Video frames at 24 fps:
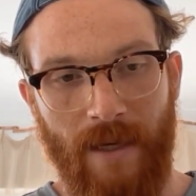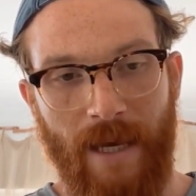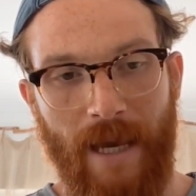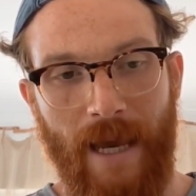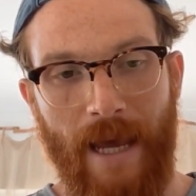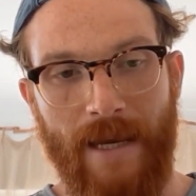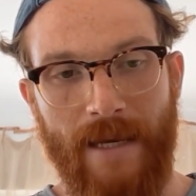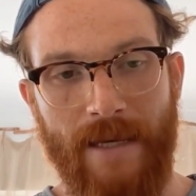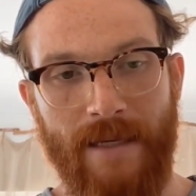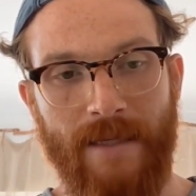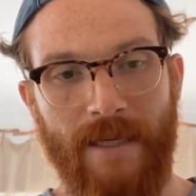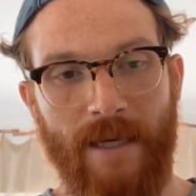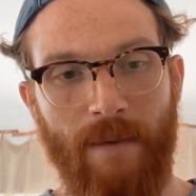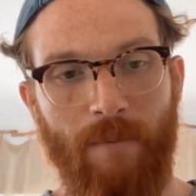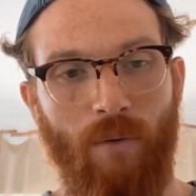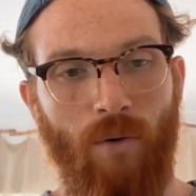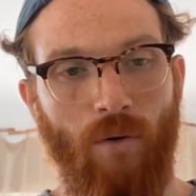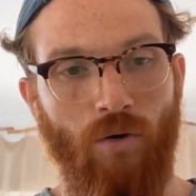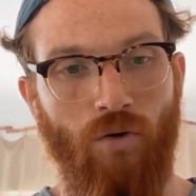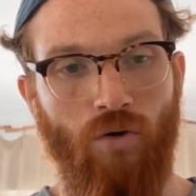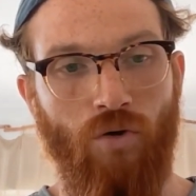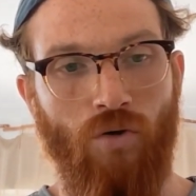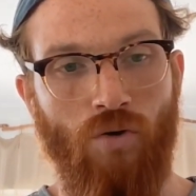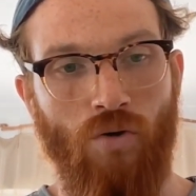and is
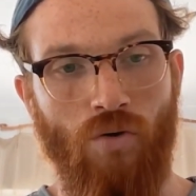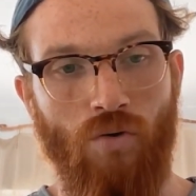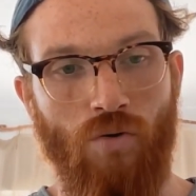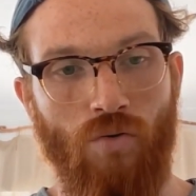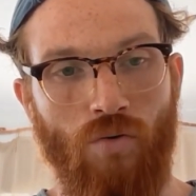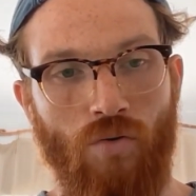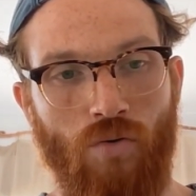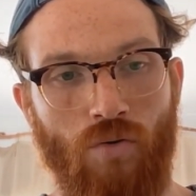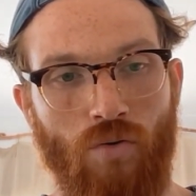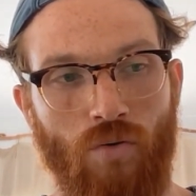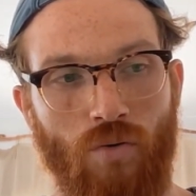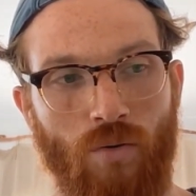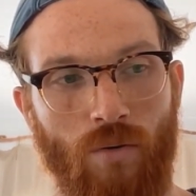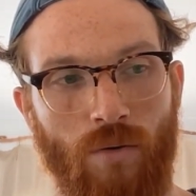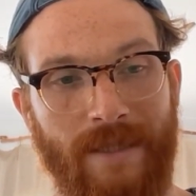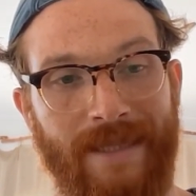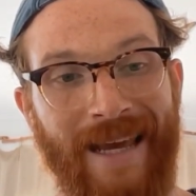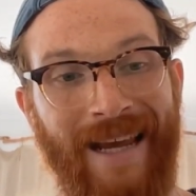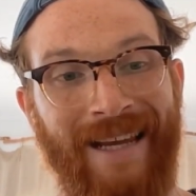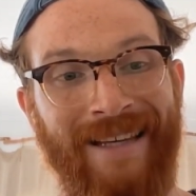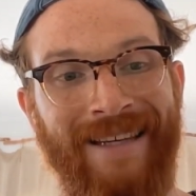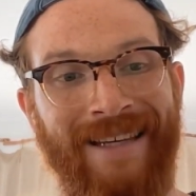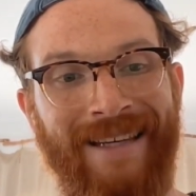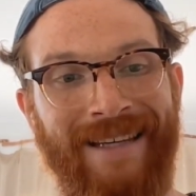able to
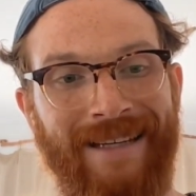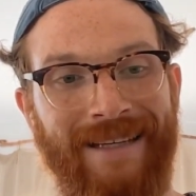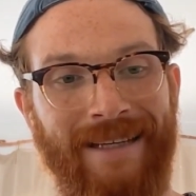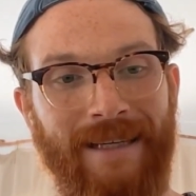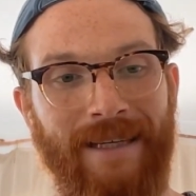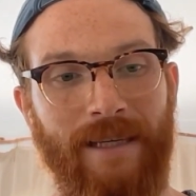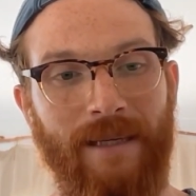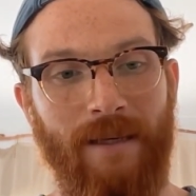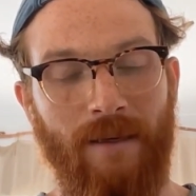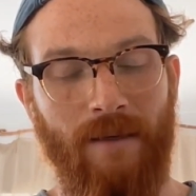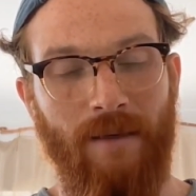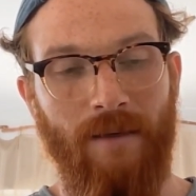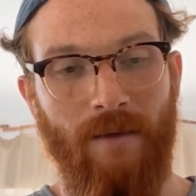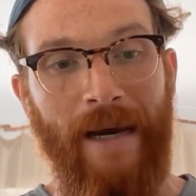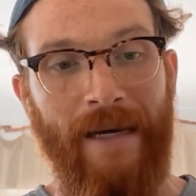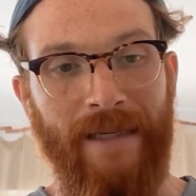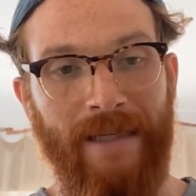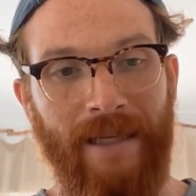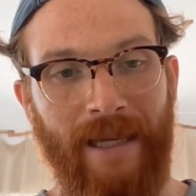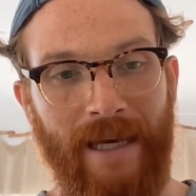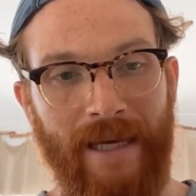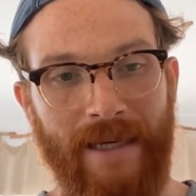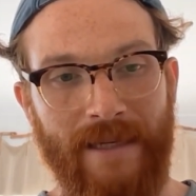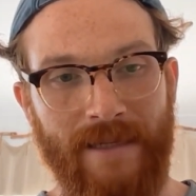technically
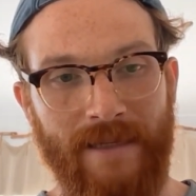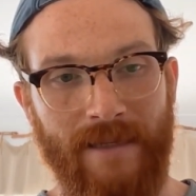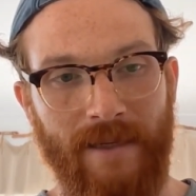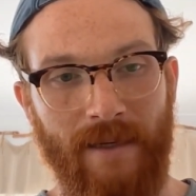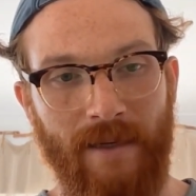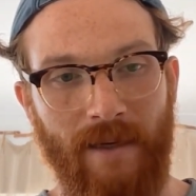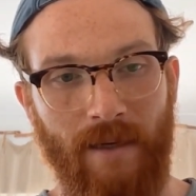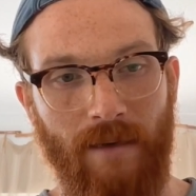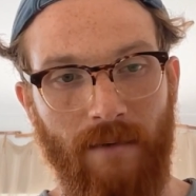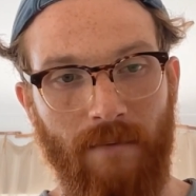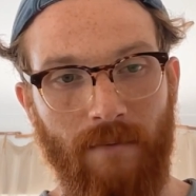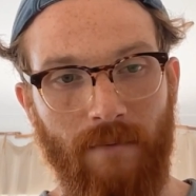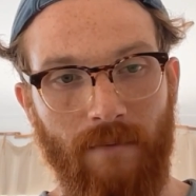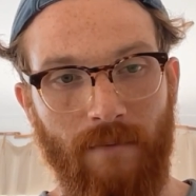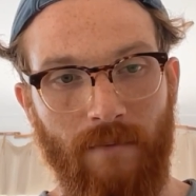analyze data.